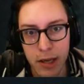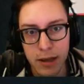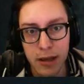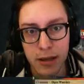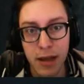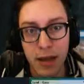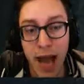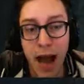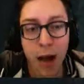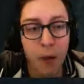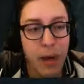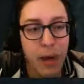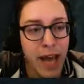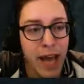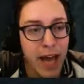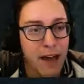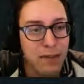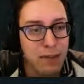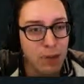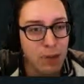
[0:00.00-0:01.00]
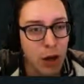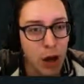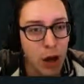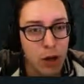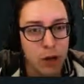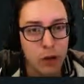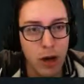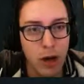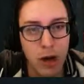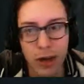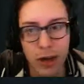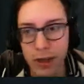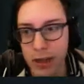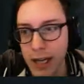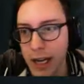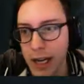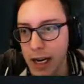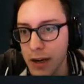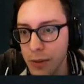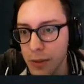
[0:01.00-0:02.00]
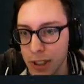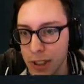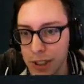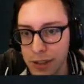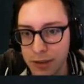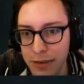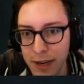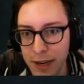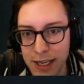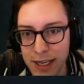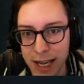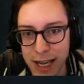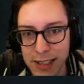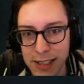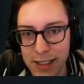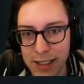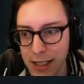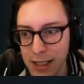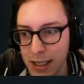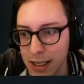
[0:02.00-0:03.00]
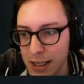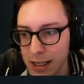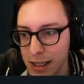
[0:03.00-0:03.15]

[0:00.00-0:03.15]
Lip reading: Now we have some card draw in our deck, which is fantastic.